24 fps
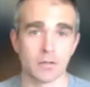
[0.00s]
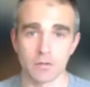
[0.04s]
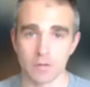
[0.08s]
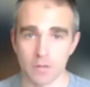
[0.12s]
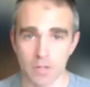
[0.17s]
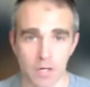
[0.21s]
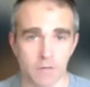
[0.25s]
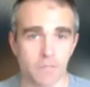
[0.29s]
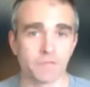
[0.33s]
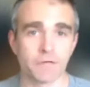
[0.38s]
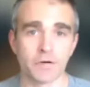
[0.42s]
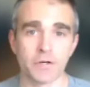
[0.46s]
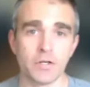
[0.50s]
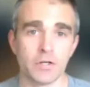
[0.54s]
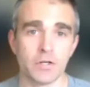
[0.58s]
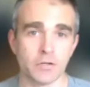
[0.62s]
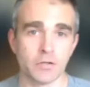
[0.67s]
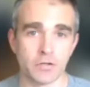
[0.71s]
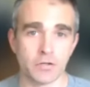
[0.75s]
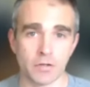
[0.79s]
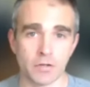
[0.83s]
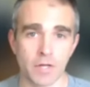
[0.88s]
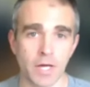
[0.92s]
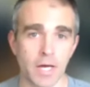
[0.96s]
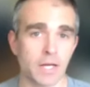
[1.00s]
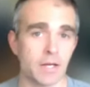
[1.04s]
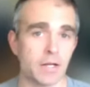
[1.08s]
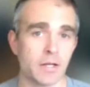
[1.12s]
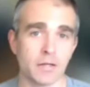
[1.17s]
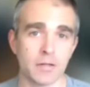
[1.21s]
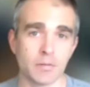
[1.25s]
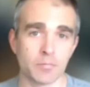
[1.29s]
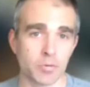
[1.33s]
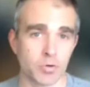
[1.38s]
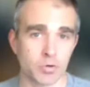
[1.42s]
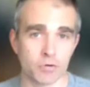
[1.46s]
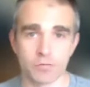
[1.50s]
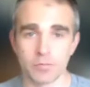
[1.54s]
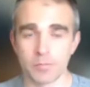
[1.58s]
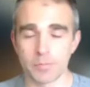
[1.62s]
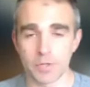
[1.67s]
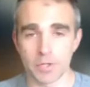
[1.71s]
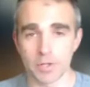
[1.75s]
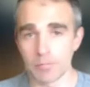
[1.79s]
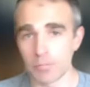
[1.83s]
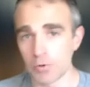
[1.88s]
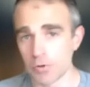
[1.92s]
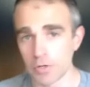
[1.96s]
Love for you to do that, and the proof will
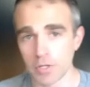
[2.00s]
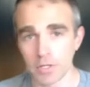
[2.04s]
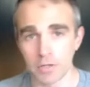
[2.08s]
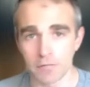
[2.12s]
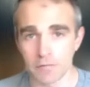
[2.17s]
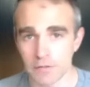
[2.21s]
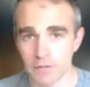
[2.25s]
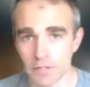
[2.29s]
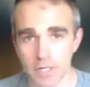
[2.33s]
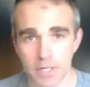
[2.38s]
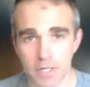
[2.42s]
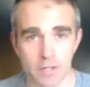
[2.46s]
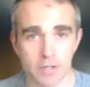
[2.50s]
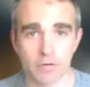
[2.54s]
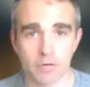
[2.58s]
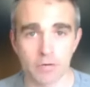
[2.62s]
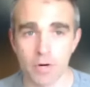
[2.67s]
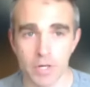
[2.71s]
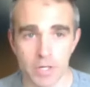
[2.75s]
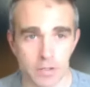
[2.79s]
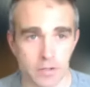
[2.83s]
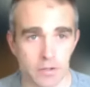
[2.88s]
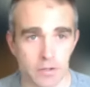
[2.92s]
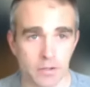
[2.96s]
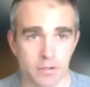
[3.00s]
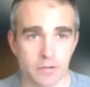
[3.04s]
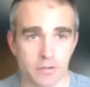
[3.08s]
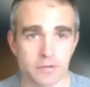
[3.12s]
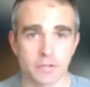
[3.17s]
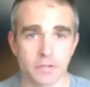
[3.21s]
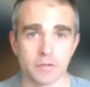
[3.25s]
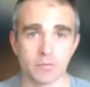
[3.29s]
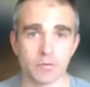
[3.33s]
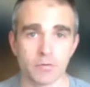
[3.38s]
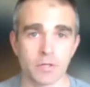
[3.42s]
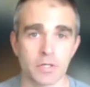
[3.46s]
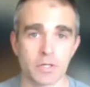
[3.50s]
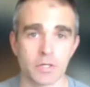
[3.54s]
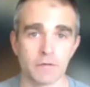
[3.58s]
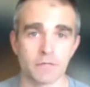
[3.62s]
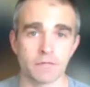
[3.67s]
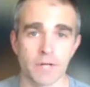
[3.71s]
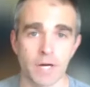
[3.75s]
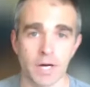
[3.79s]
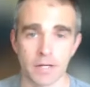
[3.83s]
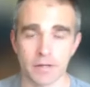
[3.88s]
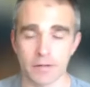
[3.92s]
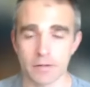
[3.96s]
be in the pudding. If it's there, great, and you continue with it.
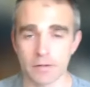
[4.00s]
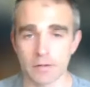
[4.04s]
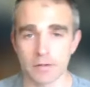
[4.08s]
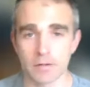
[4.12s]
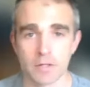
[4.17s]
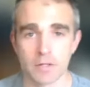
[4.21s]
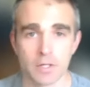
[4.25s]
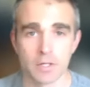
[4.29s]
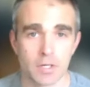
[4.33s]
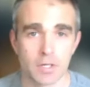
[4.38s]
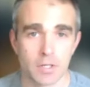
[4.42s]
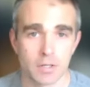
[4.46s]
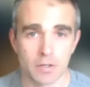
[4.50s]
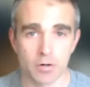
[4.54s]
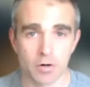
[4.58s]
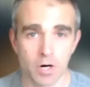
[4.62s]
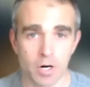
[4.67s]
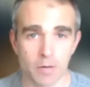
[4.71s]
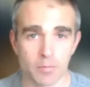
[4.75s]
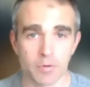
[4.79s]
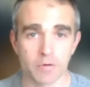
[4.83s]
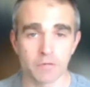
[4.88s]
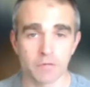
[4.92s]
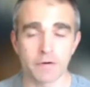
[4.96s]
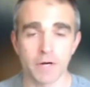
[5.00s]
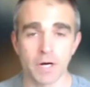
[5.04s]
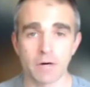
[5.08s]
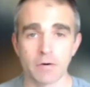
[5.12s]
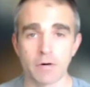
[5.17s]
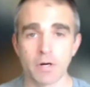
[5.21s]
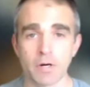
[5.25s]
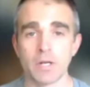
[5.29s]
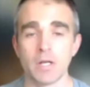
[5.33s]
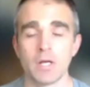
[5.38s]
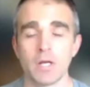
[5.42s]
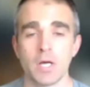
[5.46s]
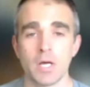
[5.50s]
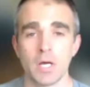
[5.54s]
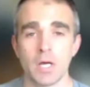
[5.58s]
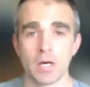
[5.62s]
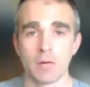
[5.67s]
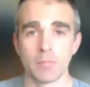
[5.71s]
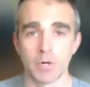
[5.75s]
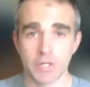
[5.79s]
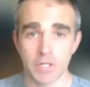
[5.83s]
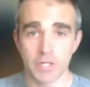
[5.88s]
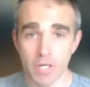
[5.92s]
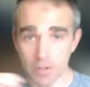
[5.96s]
If not, then no harm, no foul, right?
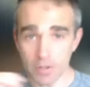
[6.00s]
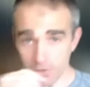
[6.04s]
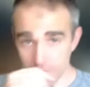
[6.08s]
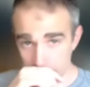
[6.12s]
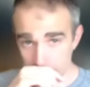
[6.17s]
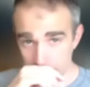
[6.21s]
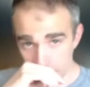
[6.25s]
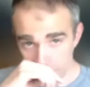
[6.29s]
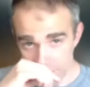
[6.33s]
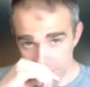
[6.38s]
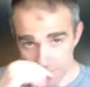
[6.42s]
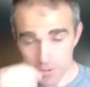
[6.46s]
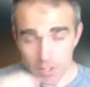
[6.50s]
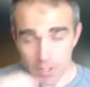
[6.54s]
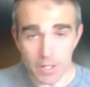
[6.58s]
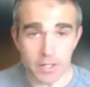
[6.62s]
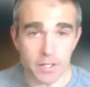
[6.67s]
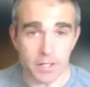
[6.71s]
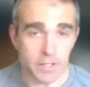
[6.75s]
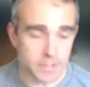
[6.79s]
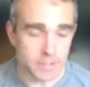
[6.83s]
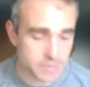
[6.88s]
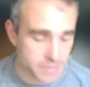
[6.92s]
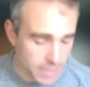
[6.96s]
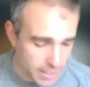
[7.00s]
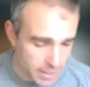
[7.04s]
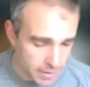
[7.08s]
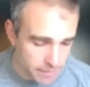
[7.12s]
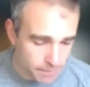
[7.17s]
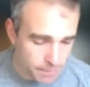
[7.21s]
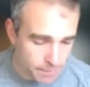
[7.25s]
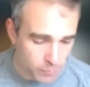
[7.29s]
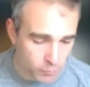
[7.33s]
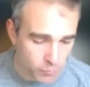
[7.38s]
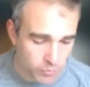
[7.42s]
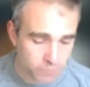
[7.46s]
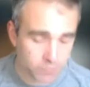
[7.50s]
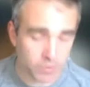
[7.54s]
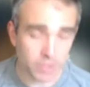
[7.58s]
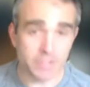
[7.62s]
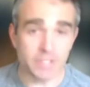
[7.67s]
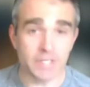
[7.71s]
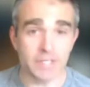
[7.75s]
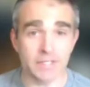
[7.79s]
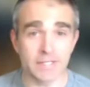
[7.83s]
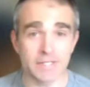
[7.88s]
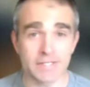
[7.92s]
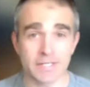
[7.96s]
But the other thing we've done is that we've
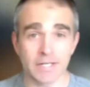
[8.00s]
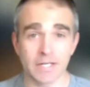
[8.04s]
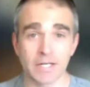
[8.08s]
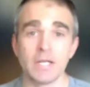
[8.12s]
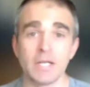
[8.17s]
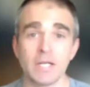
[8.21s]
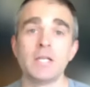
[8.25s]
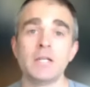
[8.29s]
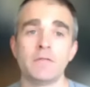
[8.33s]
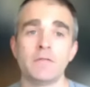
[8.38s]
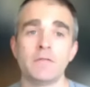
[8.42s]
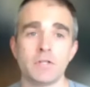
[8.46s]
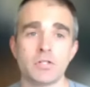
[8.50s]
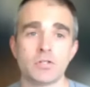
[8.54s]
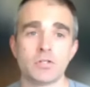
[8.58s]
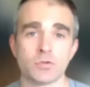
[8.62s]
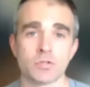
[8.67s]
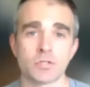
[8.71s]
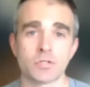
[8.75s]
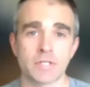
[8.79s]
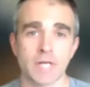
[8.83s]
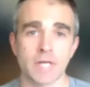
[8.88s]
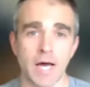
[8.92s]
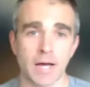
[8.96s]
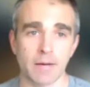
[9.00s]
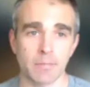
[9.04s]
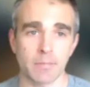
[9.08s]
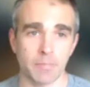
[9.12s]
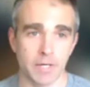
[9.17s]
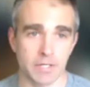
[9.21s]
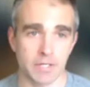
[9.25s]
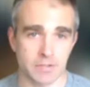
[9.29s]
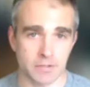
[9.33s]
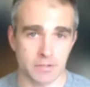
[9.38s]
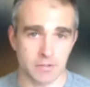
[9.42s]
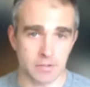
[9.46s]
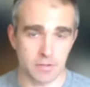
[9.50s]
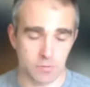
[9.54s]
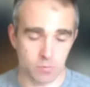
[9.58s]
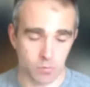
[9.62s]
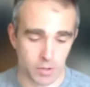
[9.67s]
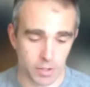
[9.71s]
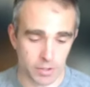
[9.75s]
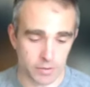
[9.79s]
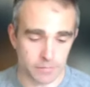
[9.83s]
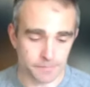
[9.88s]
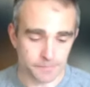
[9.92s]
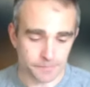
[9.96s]
looked at this on an individual stock basis as
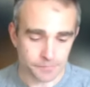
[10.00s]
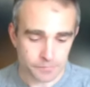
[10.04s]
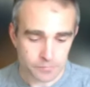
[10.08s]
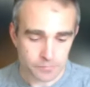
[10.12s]
well.